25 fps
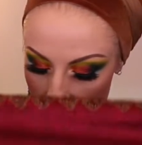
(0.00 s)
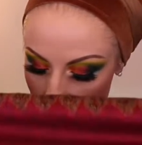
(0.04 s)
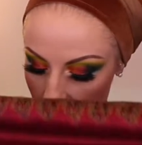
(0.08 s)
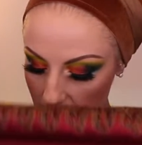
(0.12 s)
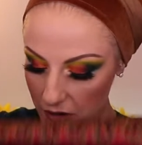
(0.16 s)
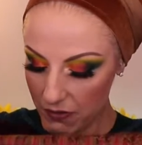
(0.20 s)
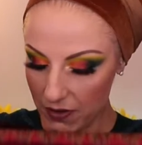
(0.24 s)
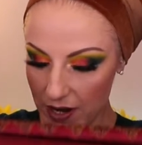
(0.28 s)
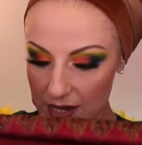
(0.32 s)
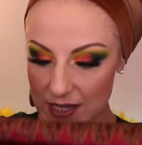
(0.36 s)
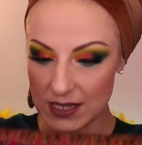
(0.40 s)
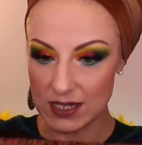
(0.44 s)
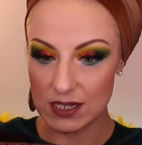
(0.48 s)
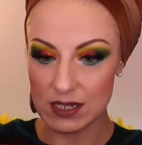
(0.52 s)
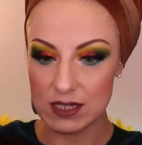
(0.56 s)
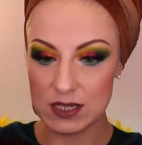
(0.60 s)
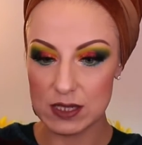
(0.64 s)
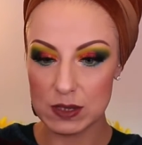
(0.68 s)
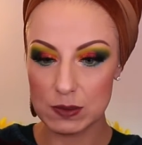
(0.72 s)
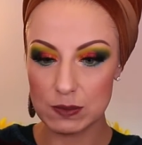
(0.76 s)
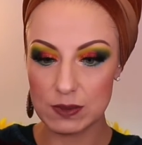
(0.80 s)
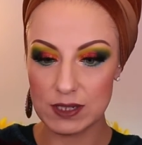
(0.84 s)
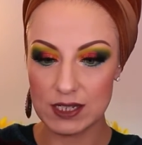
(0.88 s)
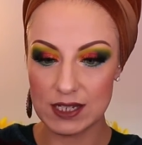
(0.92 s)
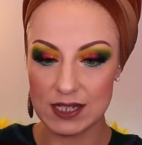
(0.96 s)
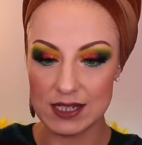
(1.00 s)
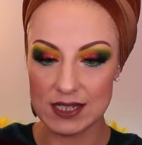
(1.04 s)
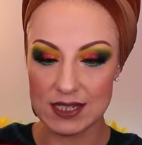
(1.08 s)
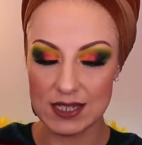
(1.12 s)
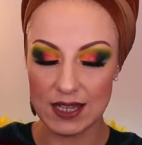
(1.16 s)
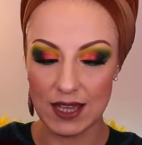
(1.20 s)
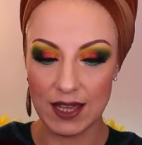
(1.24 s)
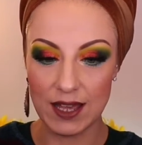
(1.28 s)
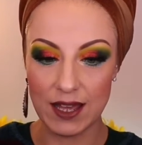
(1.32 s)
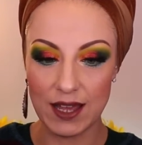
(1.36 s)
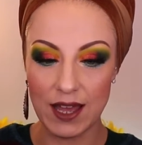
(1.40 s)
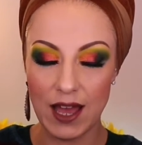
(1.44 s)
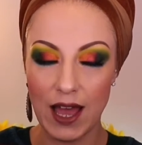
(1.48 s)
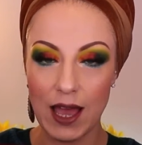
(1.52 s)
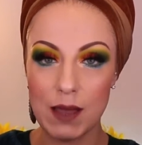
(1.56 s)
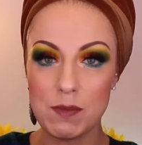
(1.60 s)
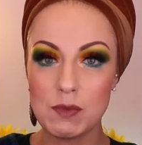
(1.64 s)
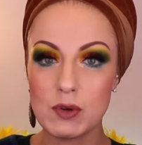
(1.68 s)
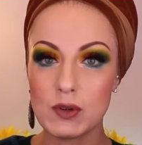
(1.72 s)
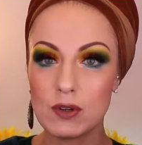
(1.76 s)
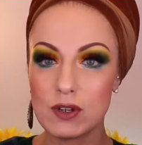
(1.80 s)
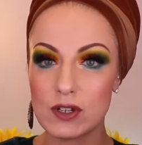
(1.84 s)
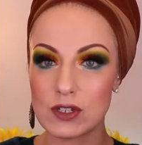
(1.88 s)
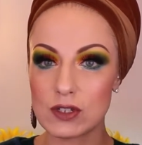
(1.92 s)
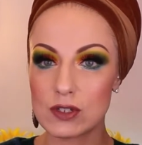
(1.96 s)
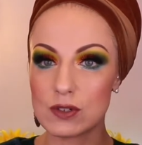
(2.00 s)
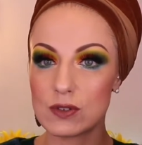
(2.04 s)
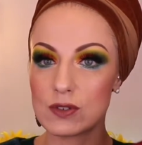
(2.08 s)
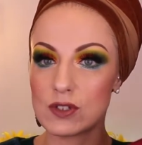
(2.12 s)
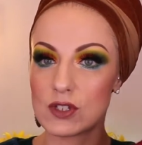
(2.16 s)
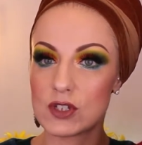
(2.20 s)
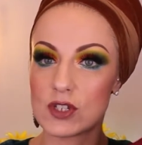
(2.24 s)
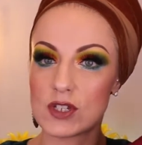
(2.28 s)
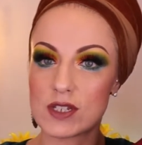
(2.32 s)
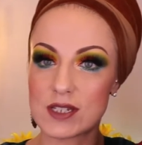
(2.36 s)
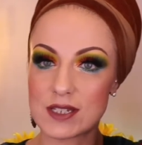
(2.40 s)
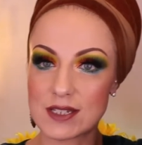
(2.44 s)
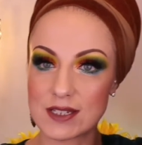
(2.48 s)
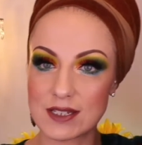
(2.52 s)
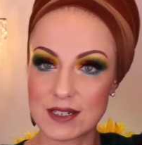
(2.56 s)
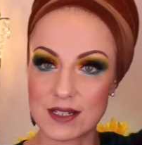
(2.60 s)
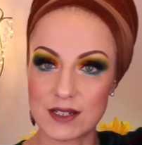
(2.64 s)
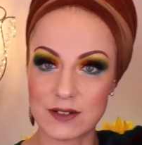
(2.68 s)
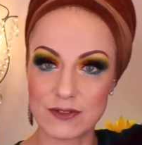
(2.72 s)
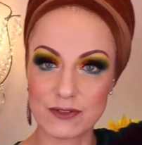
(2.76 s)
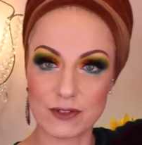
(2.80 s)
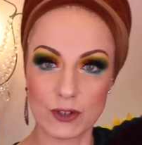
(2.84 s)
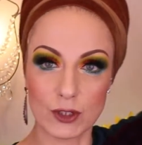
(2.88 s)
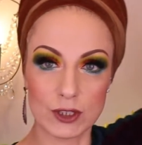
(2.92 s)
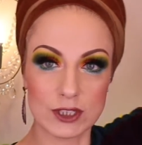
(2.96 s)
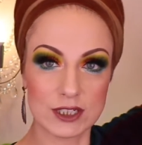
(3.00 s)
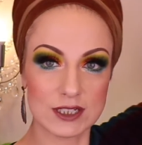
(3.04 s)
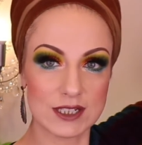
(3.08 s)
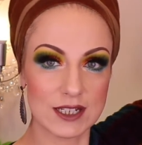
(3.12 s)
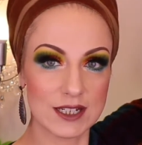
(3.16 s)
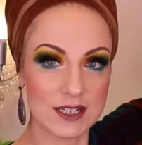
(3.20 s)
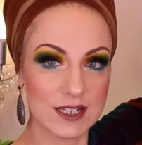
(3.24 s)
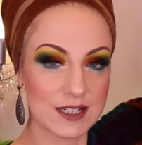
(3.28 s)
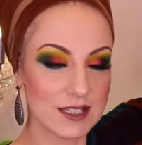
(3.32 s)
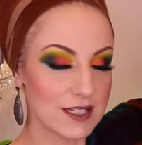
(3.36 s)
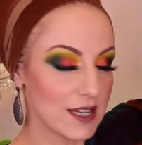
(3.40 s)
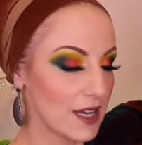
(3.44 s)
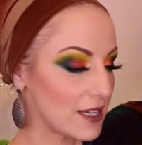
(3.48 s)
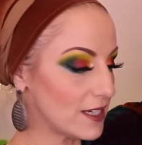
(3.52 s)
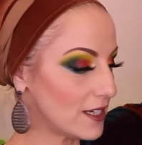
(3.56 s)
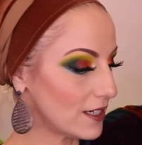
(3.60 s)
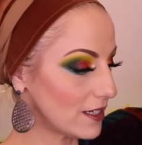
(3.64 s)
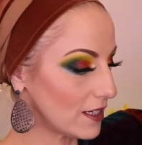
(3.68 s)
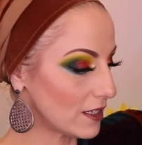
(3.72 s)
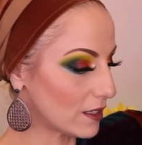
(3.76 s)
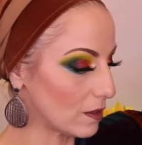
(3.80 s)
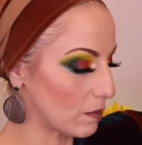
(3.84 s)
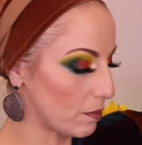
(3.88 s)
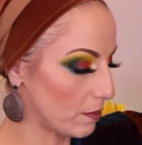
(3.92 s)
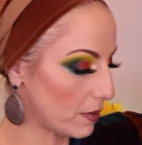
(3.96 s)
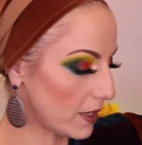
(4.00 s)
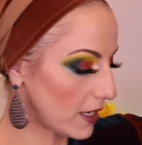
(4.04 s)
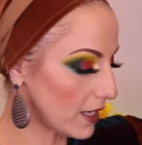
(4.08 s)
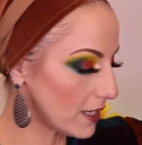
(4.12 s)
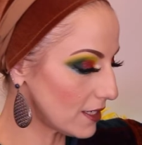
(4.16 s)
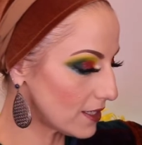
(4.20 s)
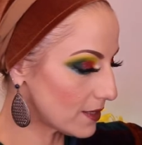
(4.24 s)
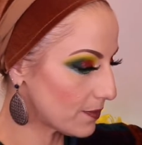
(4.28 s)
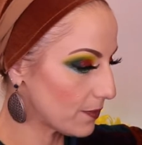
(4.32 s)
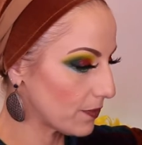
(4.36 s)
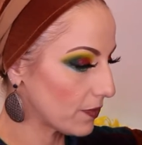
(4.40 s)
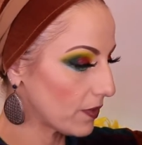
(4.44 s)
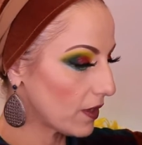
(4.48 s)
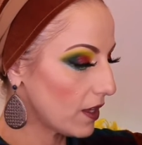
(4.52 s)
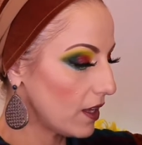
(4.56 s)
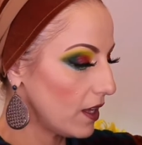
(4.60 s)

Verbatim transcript: All right, sweeties, uh, I'm going to just uh, fold it in a tiny little bit